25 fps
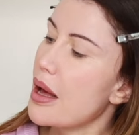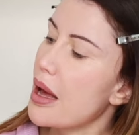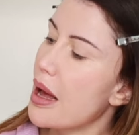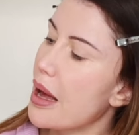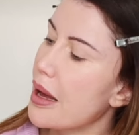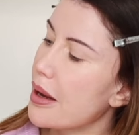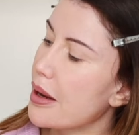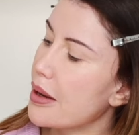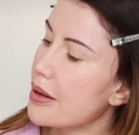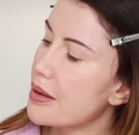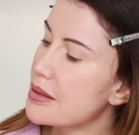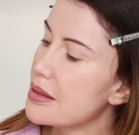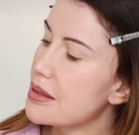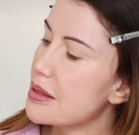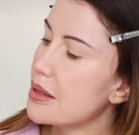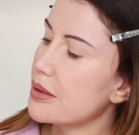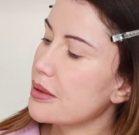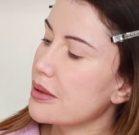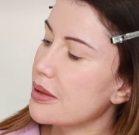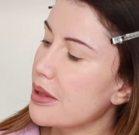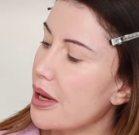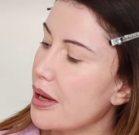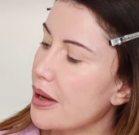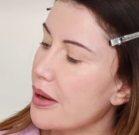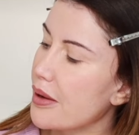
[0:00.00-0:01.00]
I also
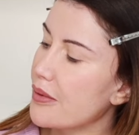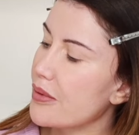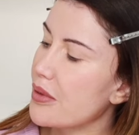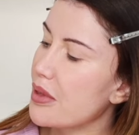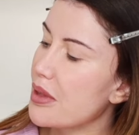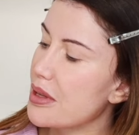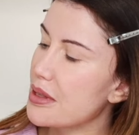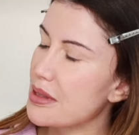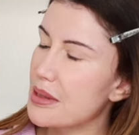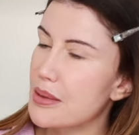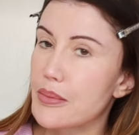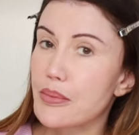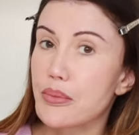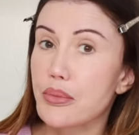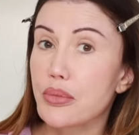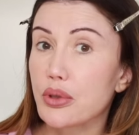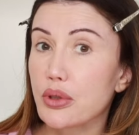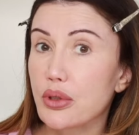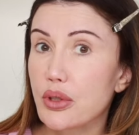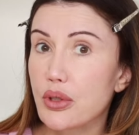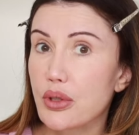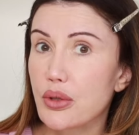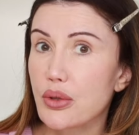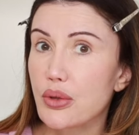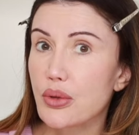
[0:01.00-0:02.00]
love this
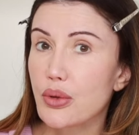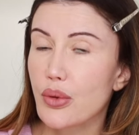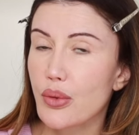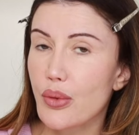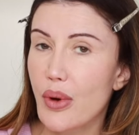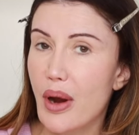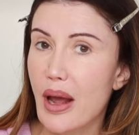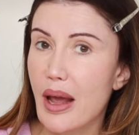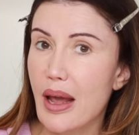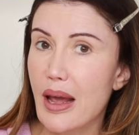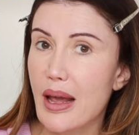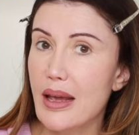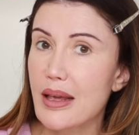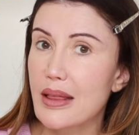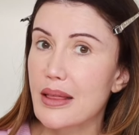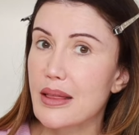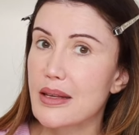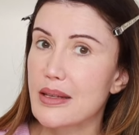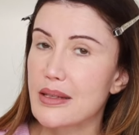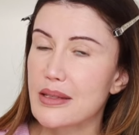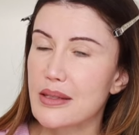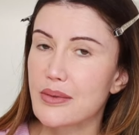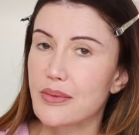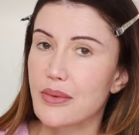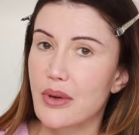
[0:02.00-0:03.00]
blue gray.
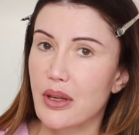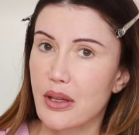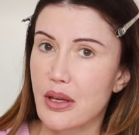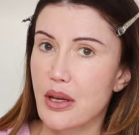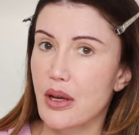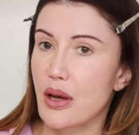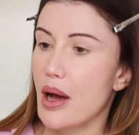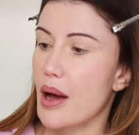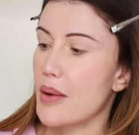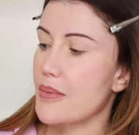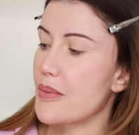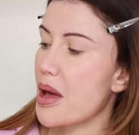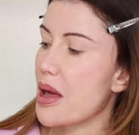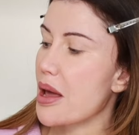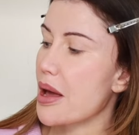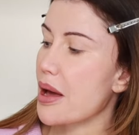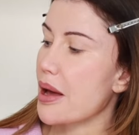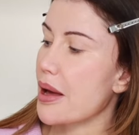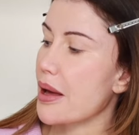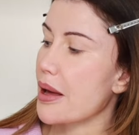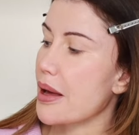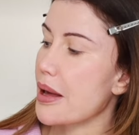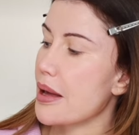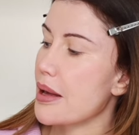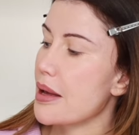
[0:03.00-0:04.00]
This really caught my
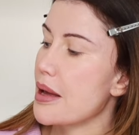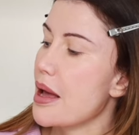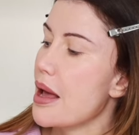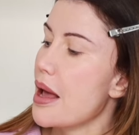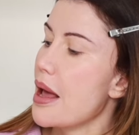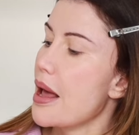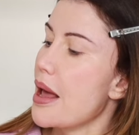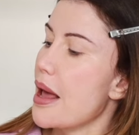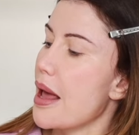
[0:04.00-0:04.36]
eye.